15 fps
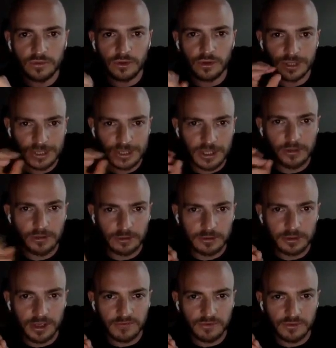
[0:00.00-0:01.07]
on a
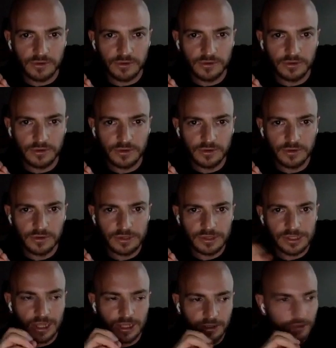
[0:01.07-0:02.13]
cellular level
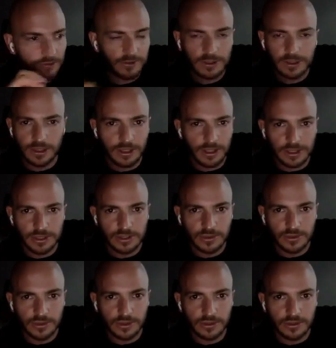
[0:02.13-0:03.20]
so that nothing can get
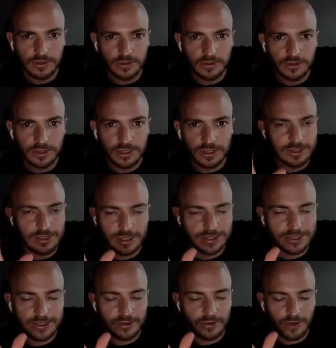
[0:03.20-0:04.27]
to it.
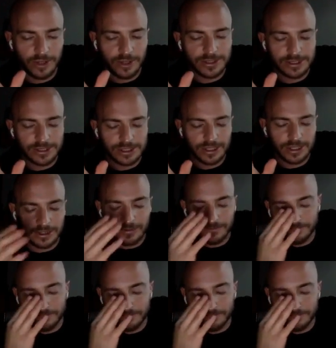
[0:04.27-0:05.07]
It's the craziest thing.